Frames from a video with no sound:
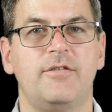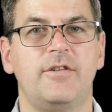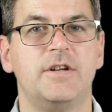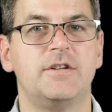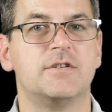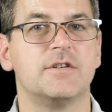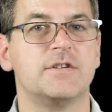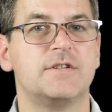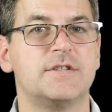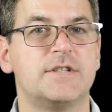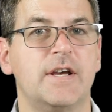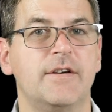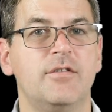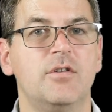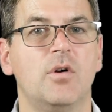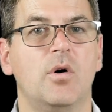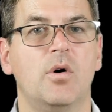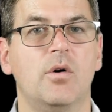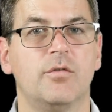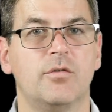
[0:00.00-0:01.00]
features
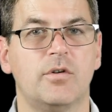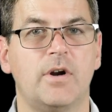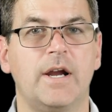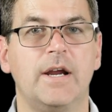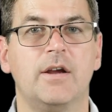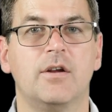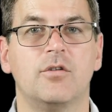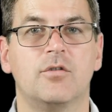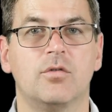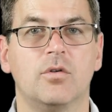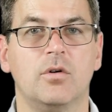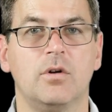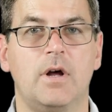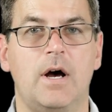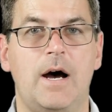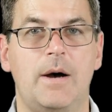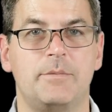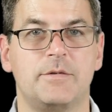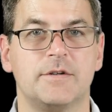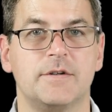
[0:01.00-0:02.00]
7 override control
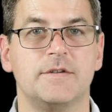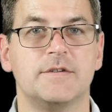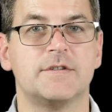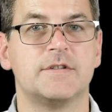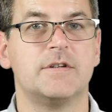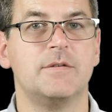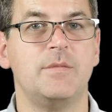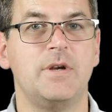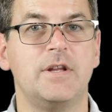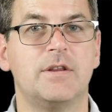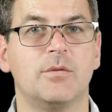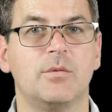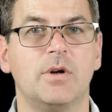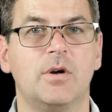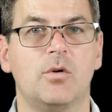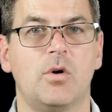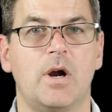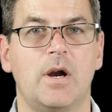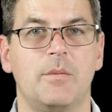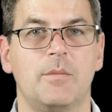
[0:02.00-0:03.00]
options to meet the
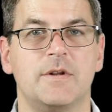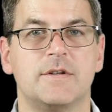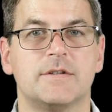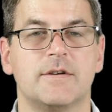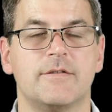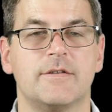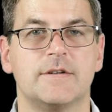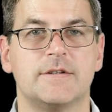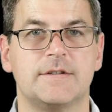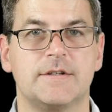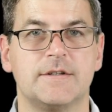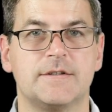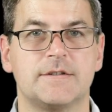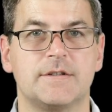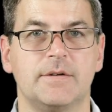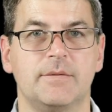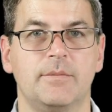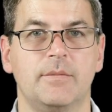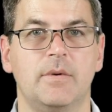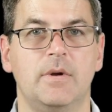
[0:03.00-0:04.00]
requirements of the
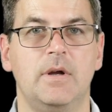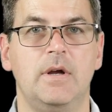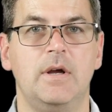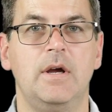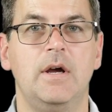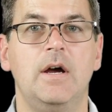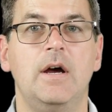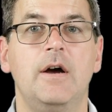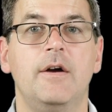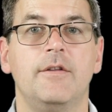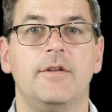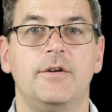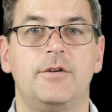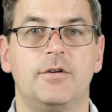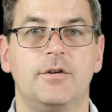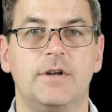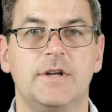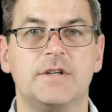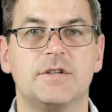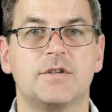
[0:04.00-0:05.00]
system. The
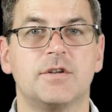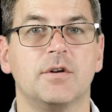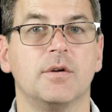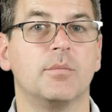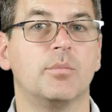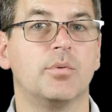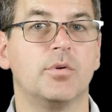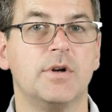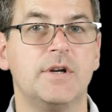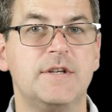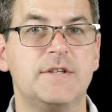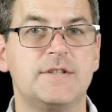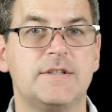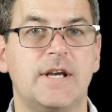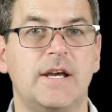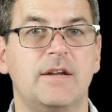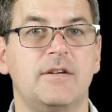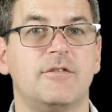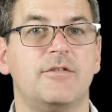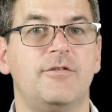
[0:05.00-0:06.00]
traditional
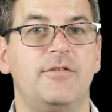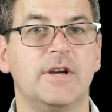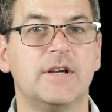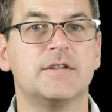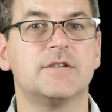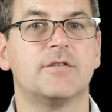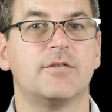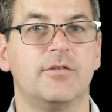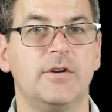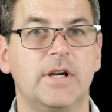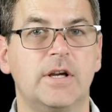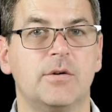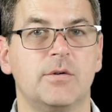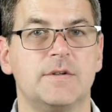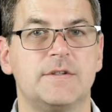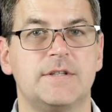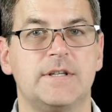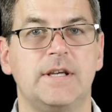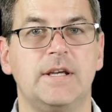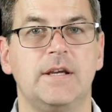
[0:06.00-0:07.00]
preset fixed
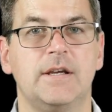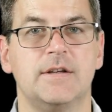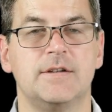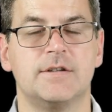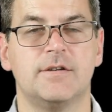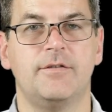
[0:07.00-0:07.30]
frequency is